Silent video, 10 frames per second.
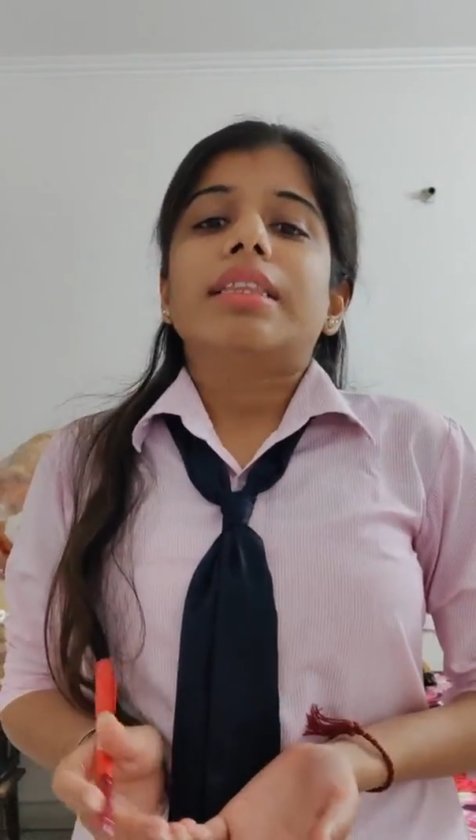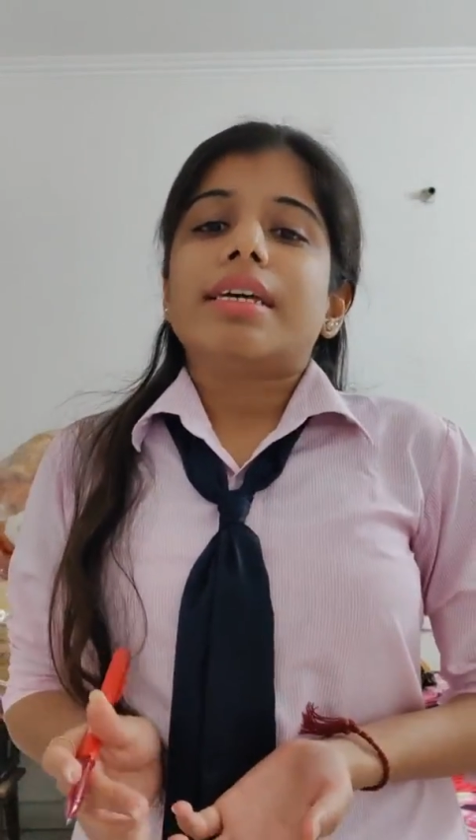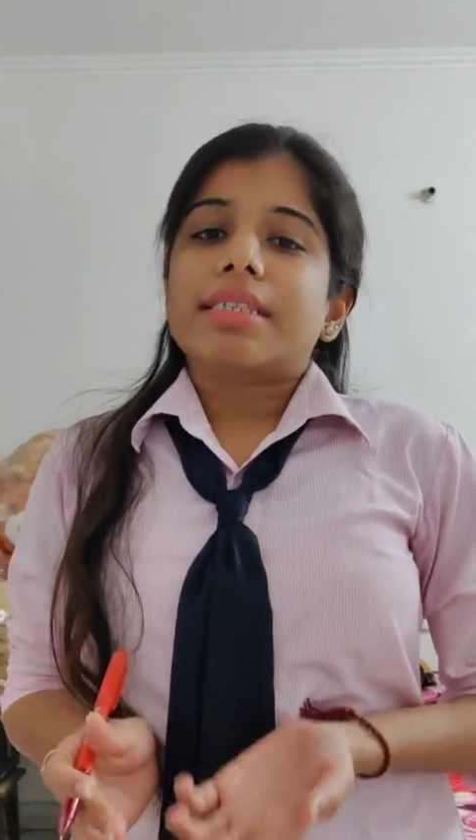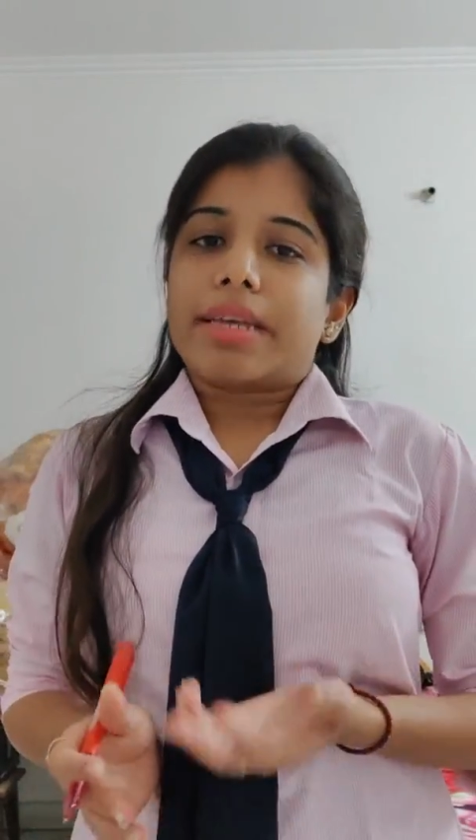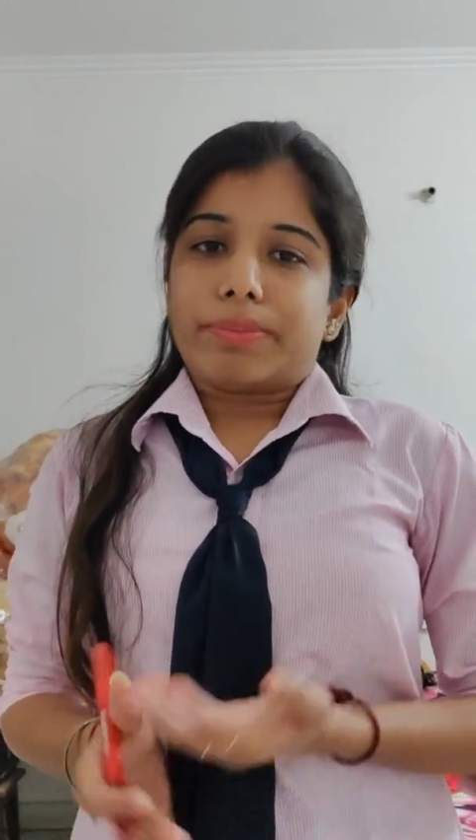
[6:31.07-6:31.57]

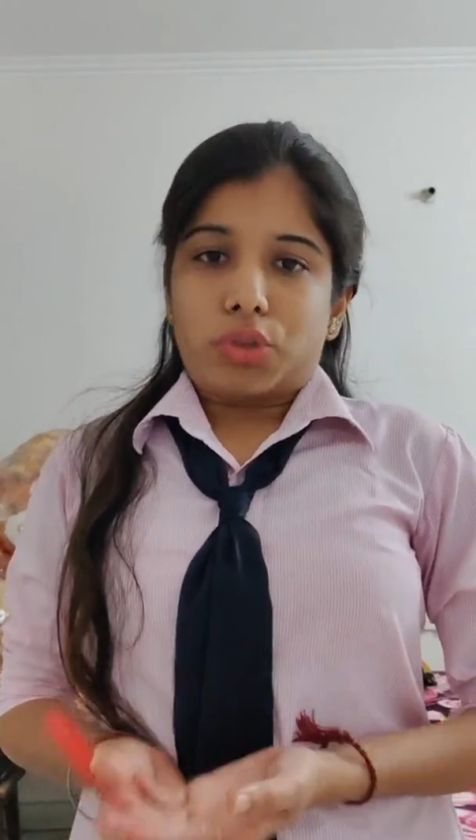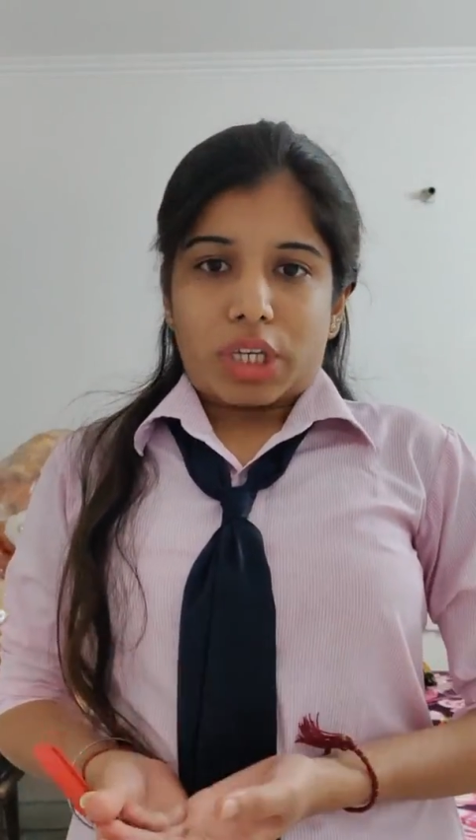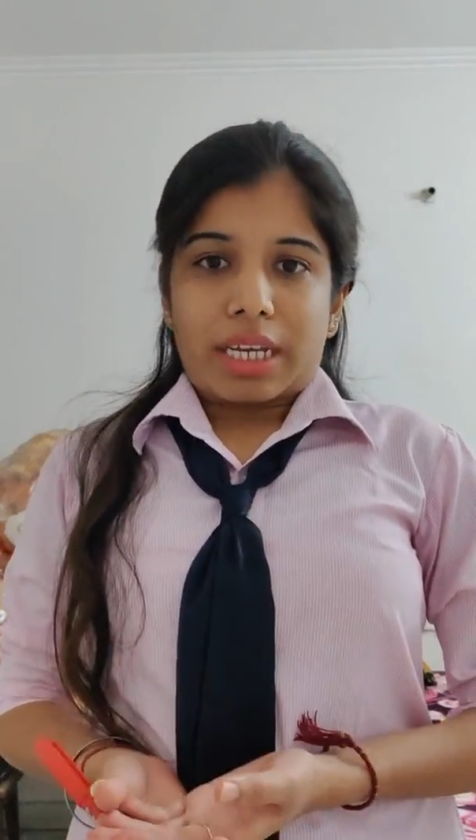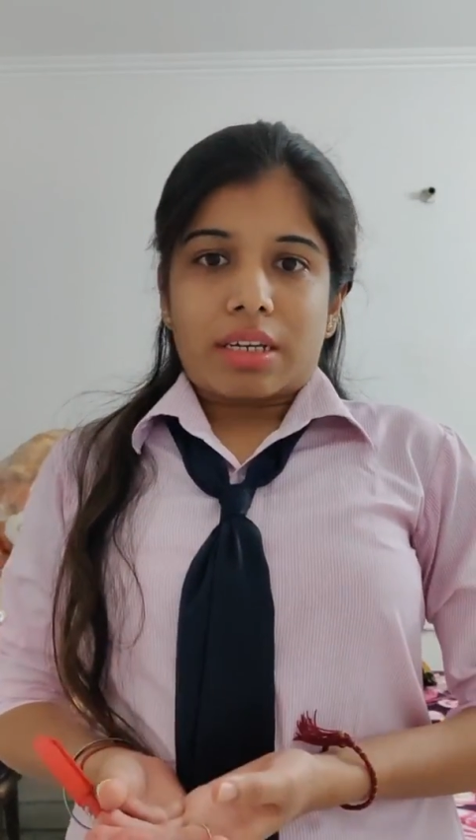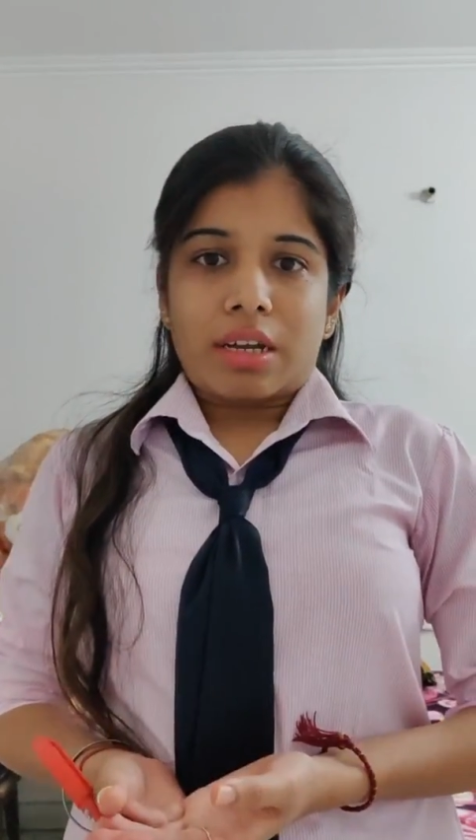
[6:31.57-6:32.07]
the
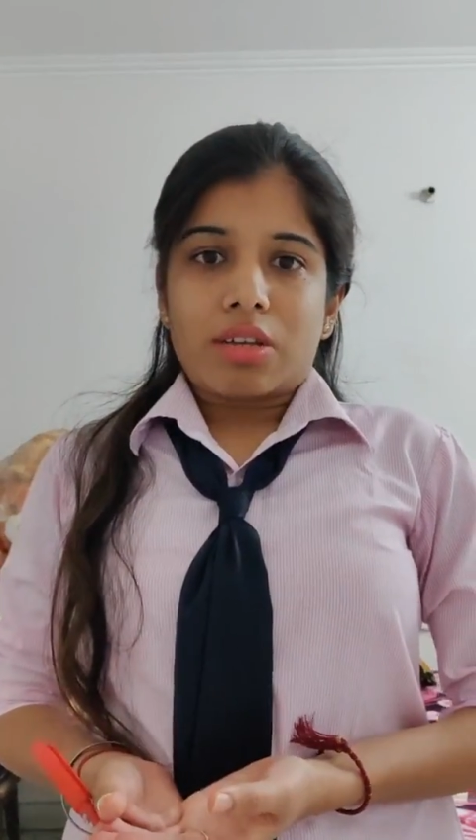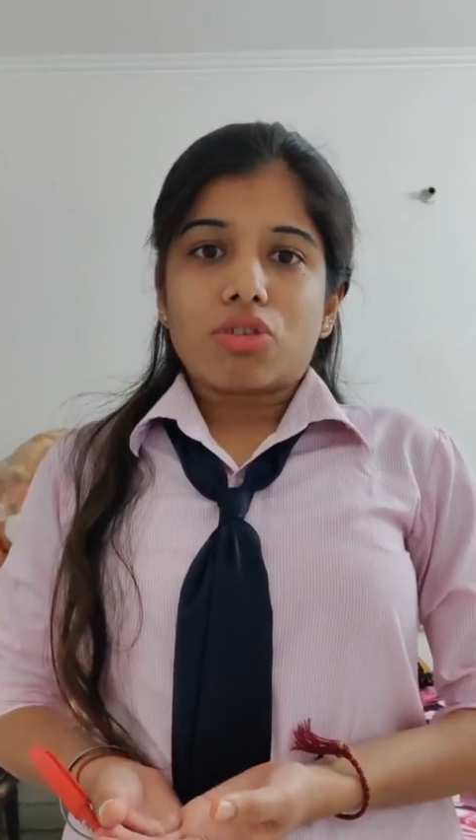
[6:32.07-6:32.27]
subject.